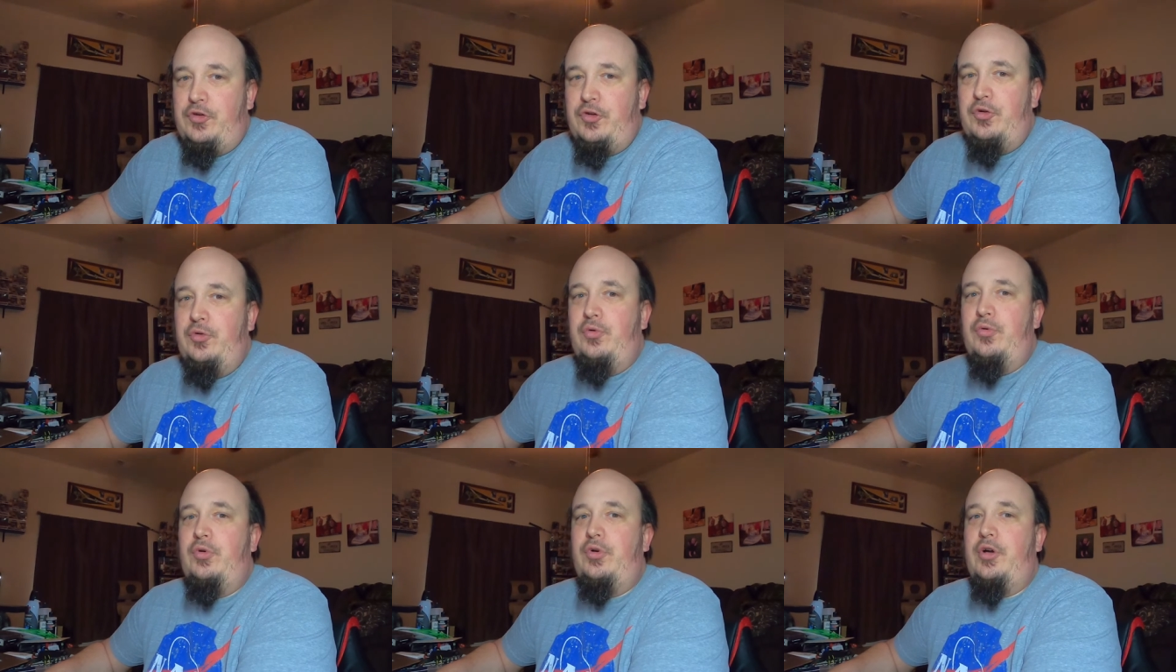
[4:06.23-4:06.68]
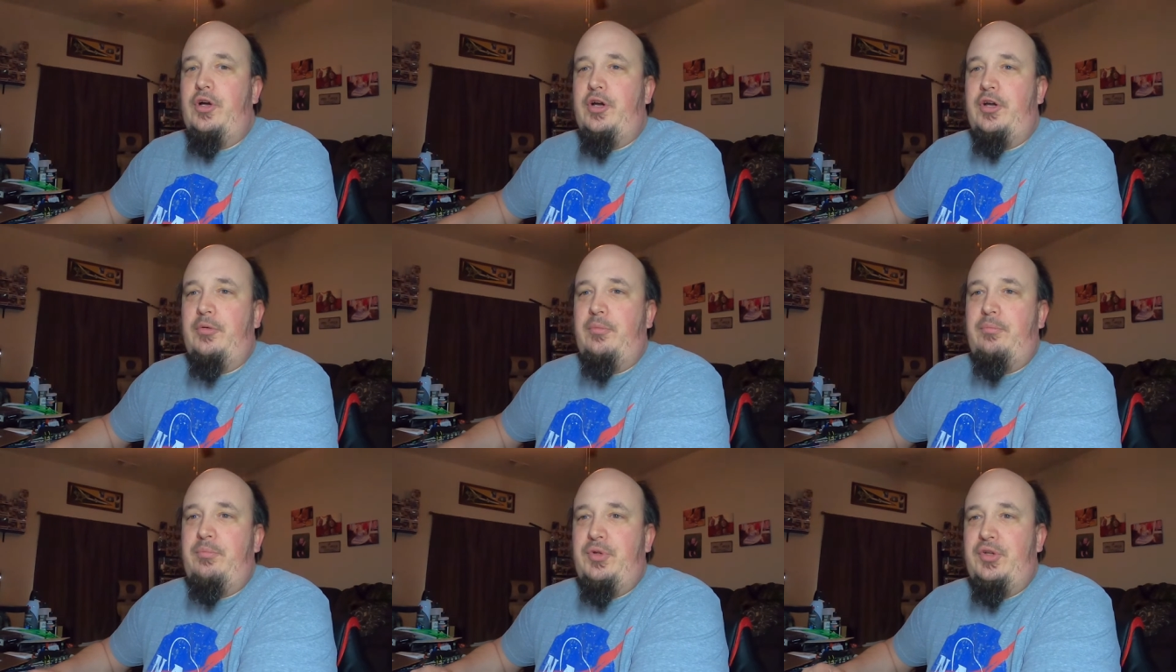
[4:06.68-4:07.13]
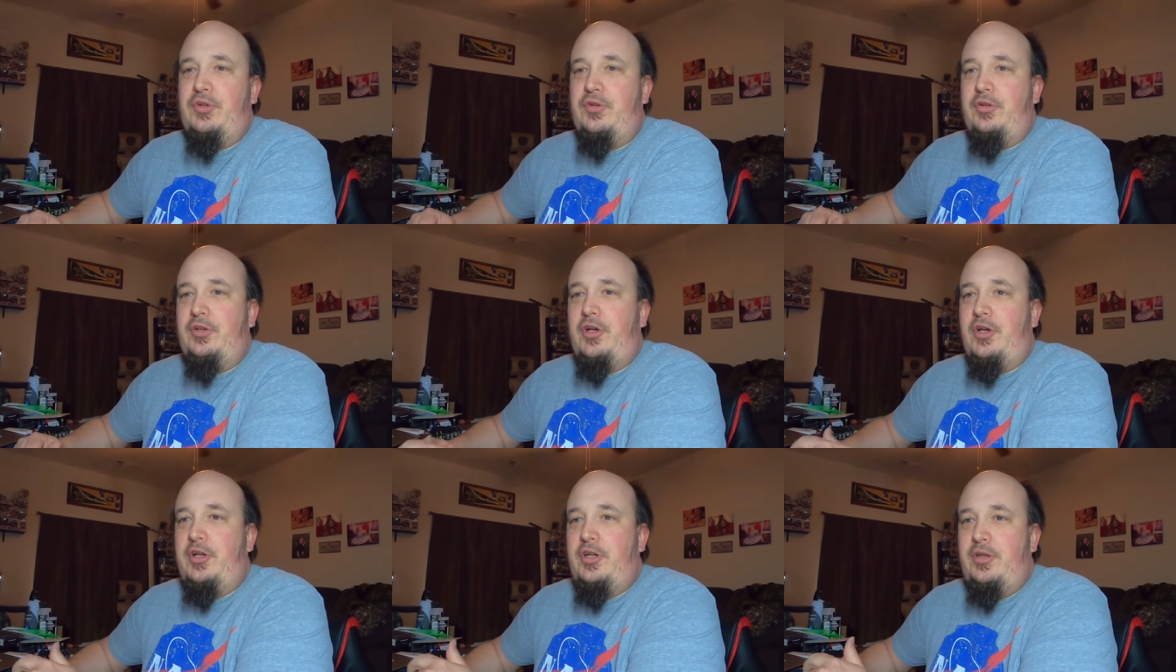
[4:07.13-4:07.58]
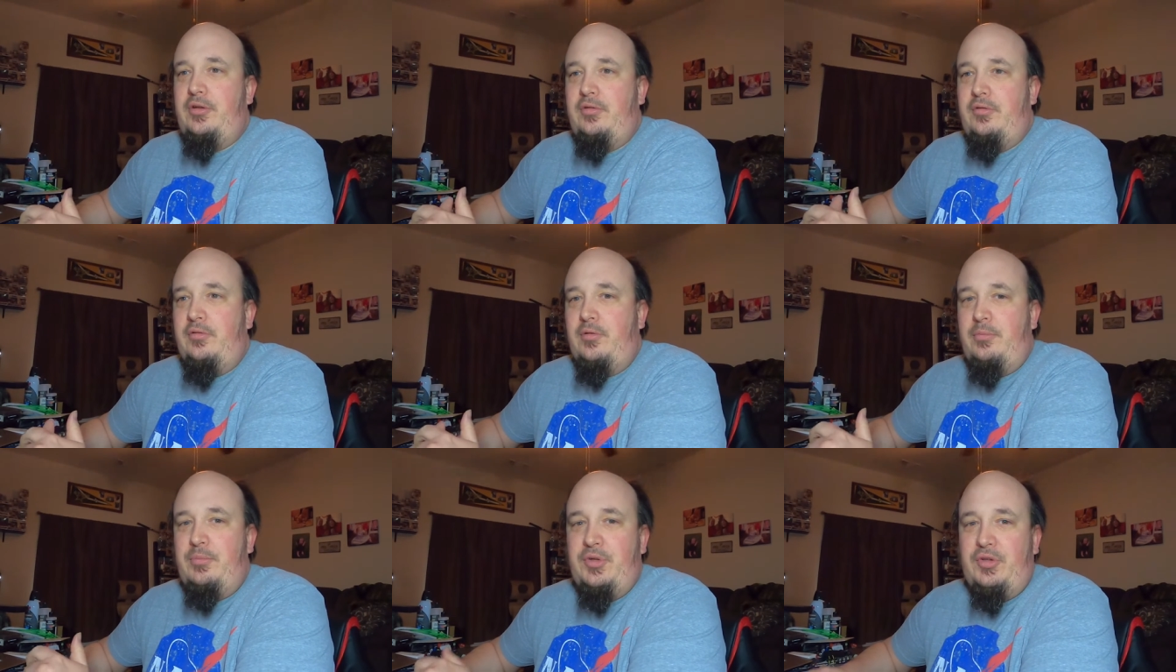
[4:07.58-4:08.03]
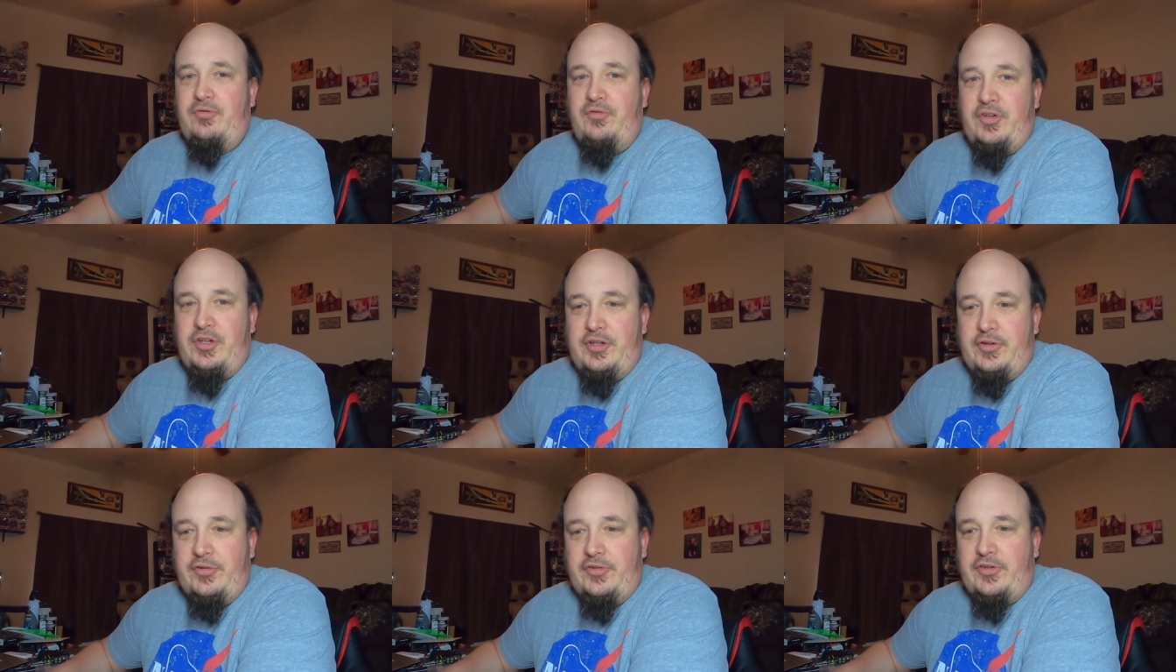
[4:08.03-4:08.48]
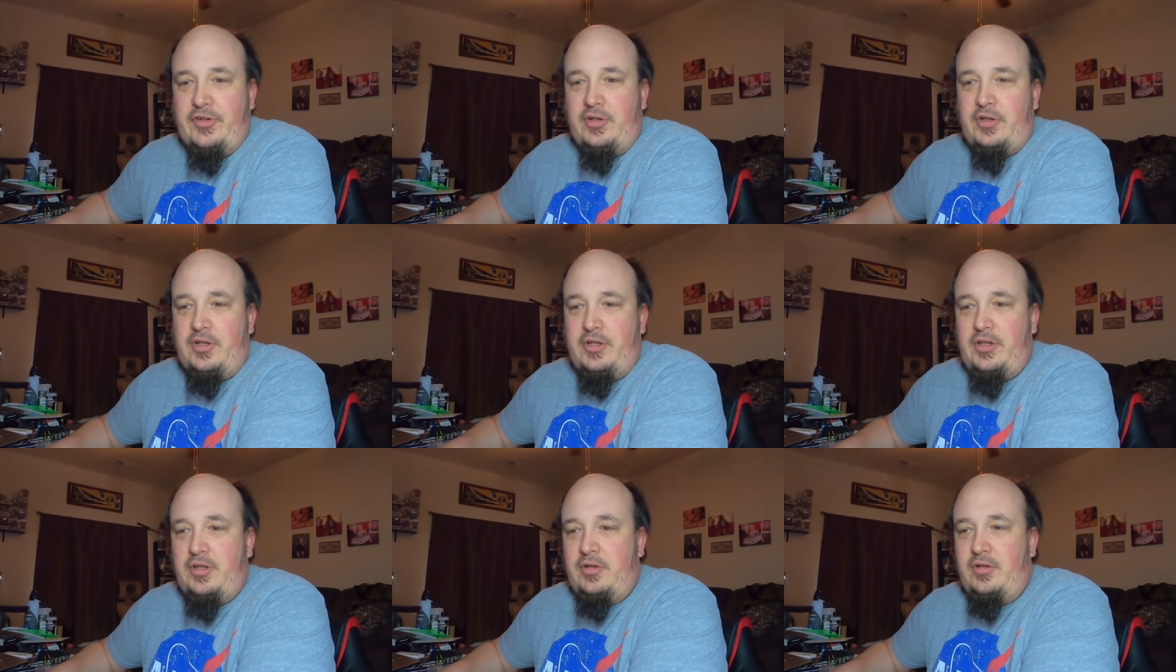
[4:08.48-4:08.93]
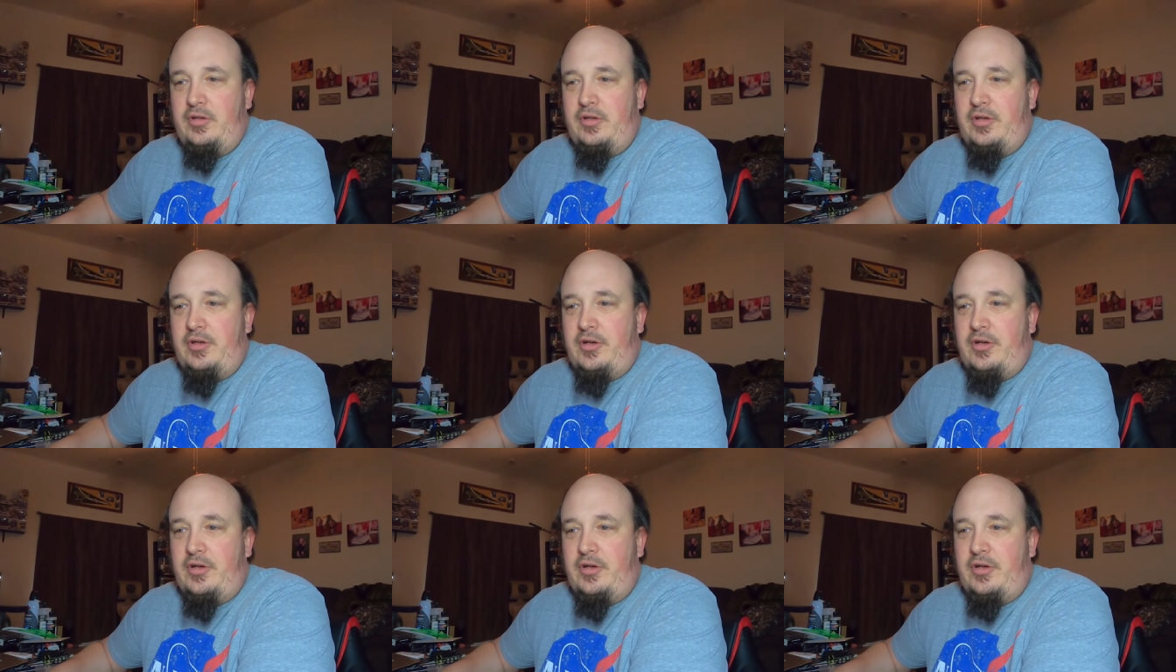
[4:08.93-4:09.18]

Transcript: do a build on it, a build video set on it.